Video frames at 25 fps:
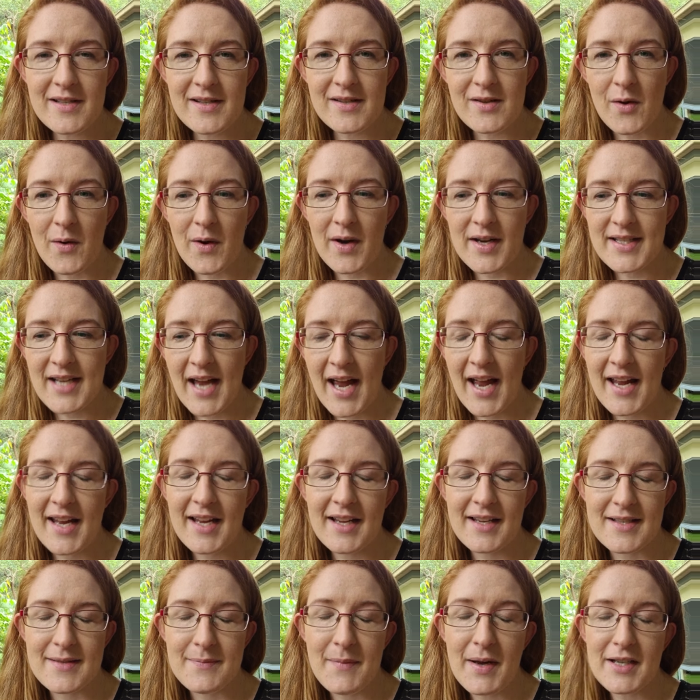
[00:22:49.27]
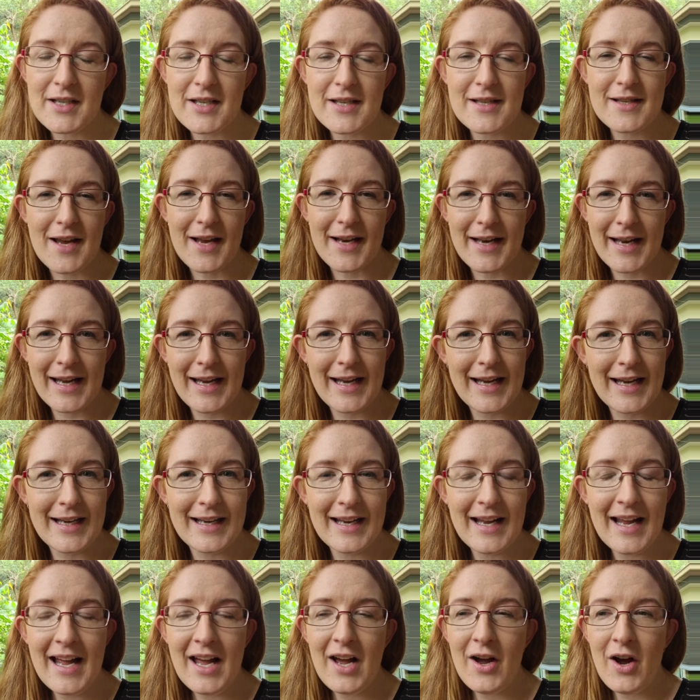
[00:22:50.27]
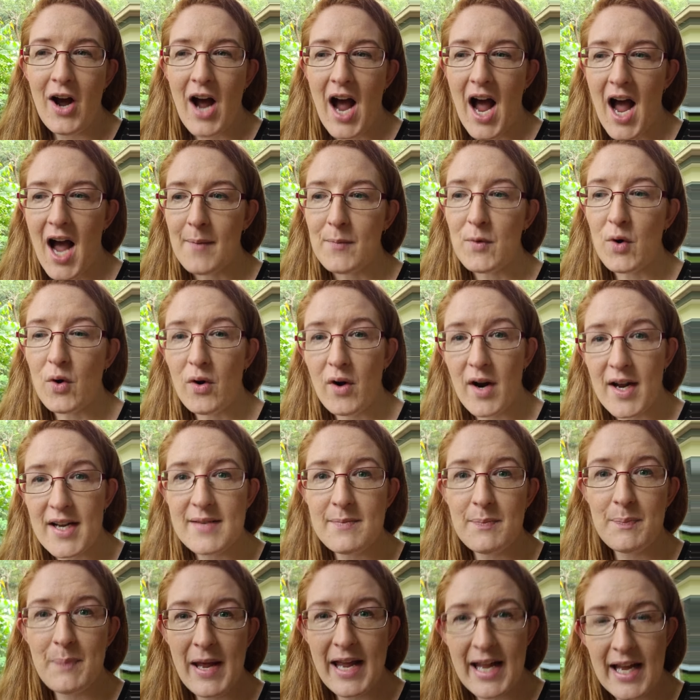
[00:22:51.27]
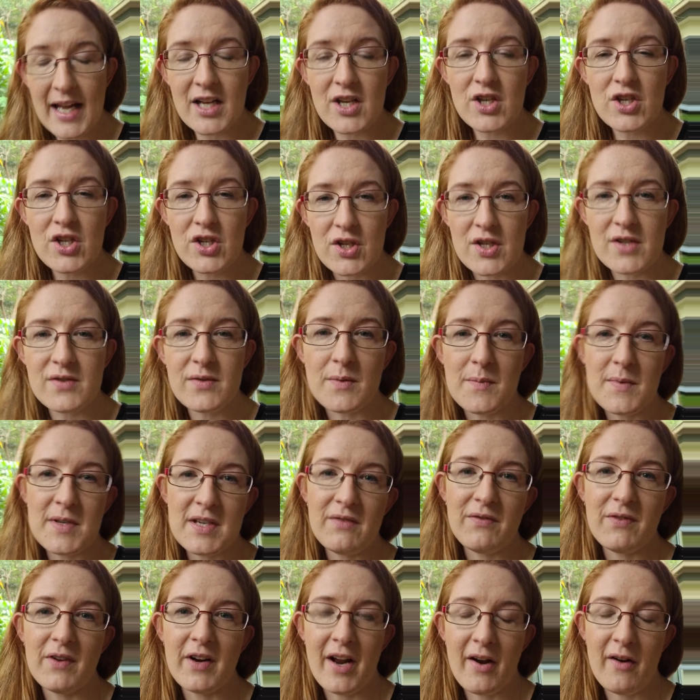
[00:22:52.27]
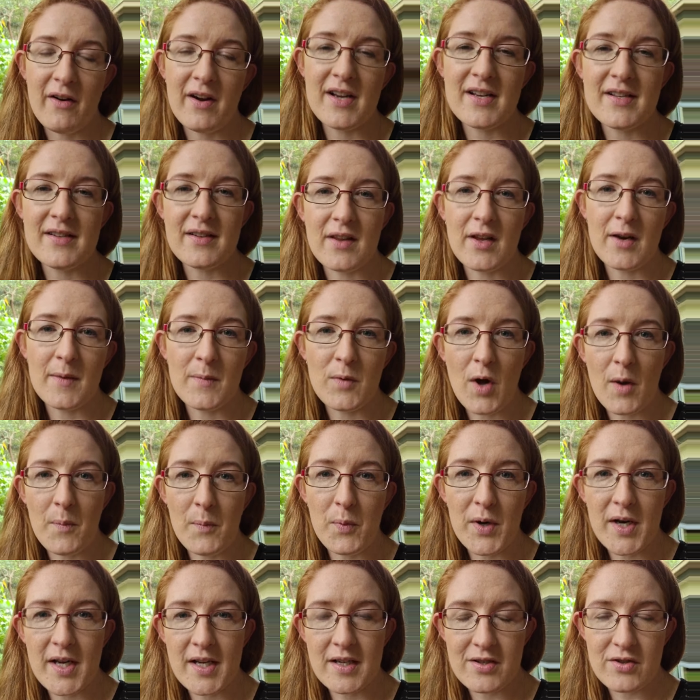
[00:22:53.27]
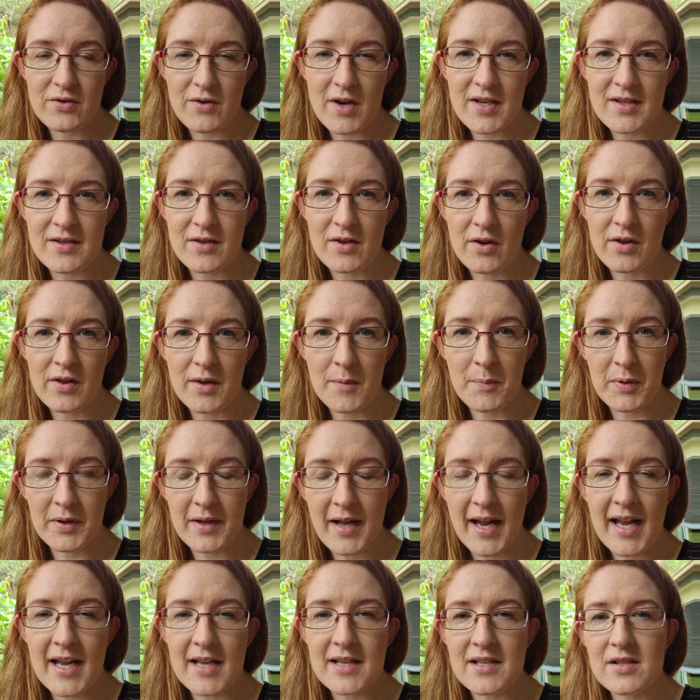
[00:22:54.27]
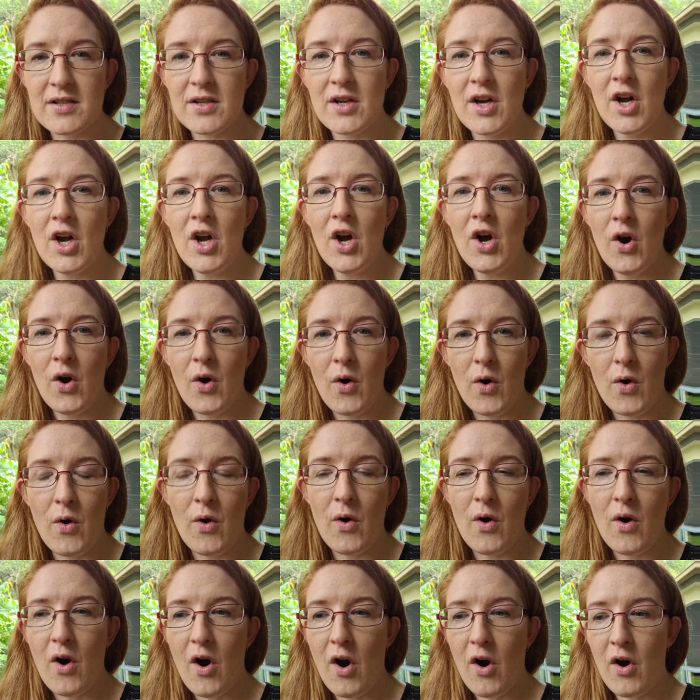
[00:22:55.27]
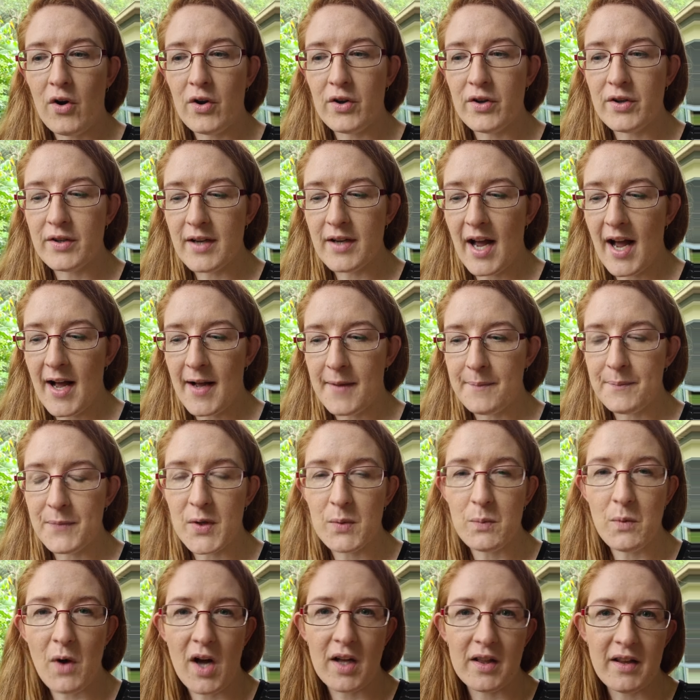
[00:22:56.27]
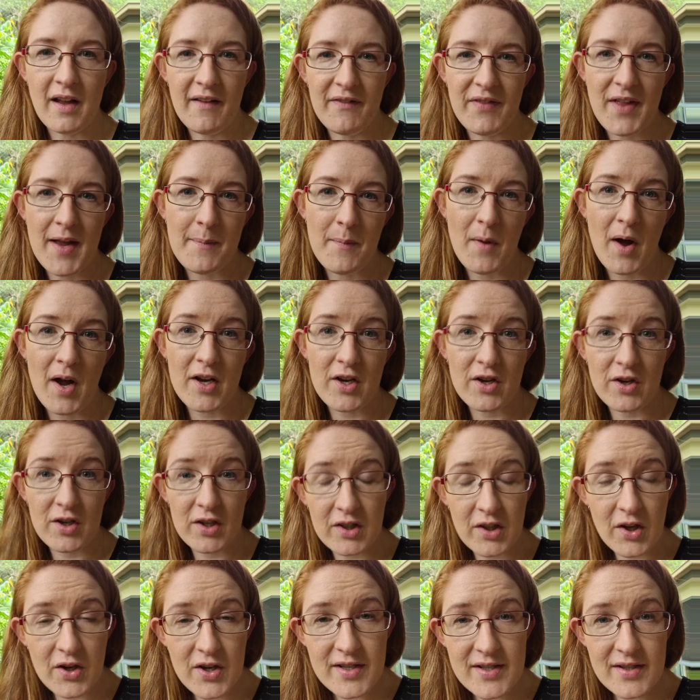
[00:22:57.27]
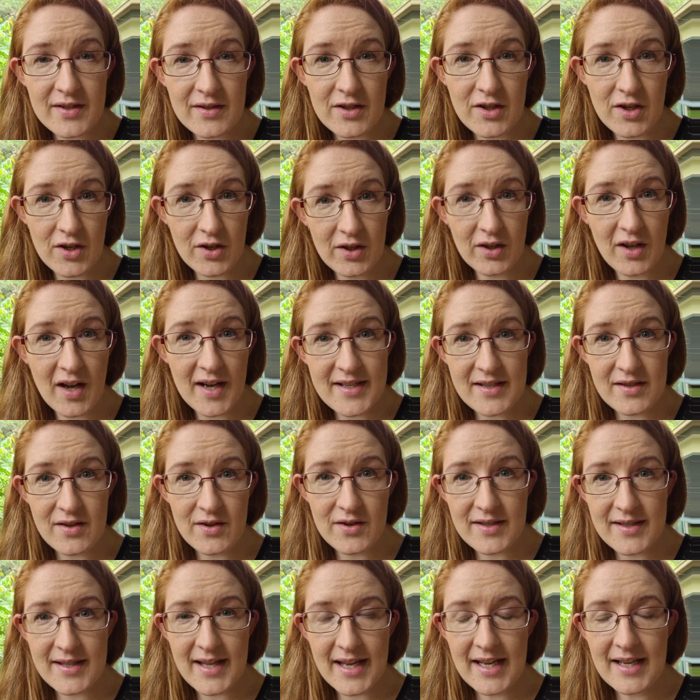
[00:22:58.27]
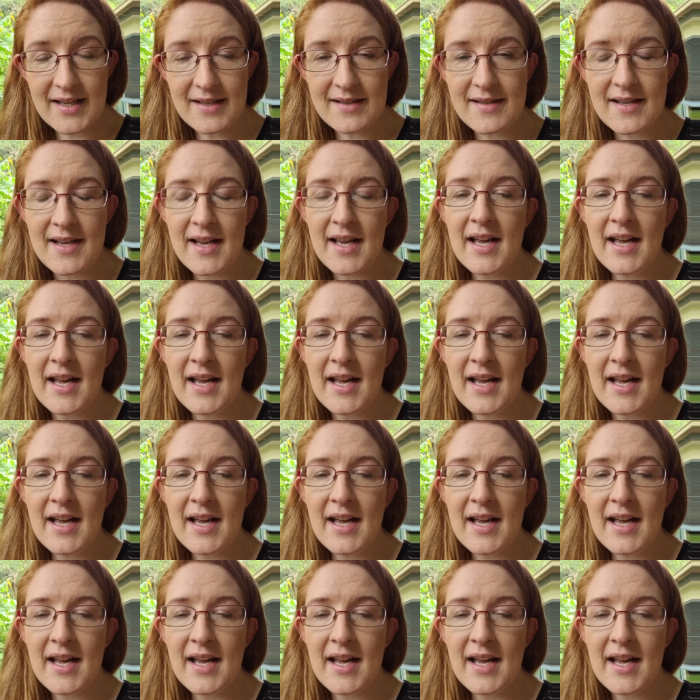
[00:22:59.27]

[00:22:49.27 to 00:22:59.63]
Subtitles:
So I take as much as I need, or I pick and choose from different areas so that I'm not putting stress on the plant or on the wildlife that might utilize those things.